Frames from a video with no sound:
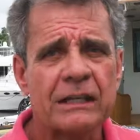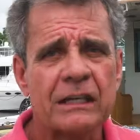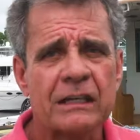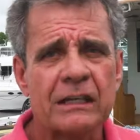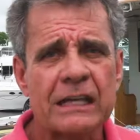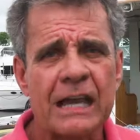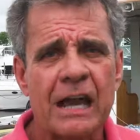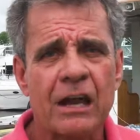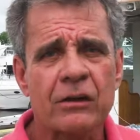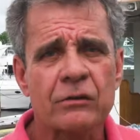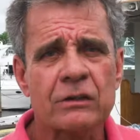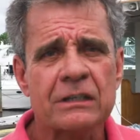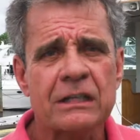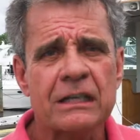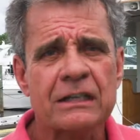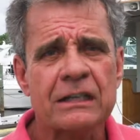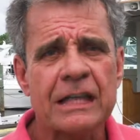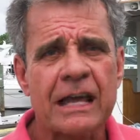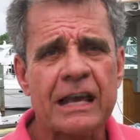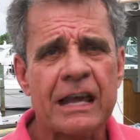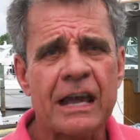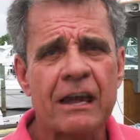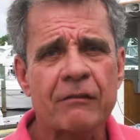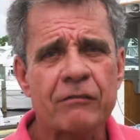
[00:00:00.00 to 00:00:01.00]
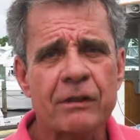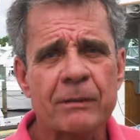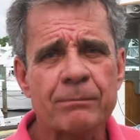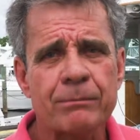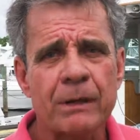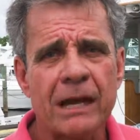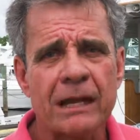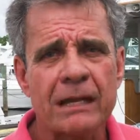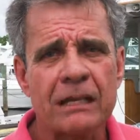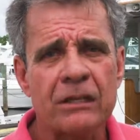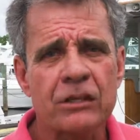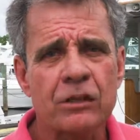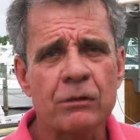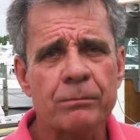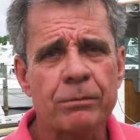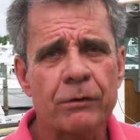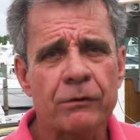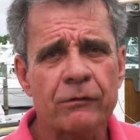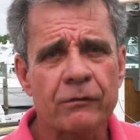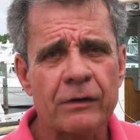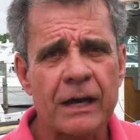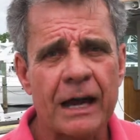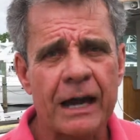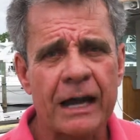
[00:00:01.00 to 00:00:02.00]
can guarantee that every penny you
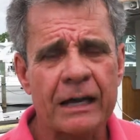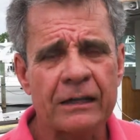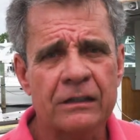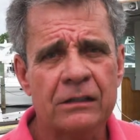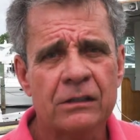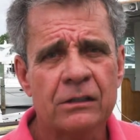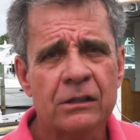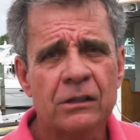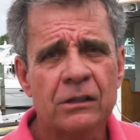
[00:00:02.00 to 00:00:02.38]
provide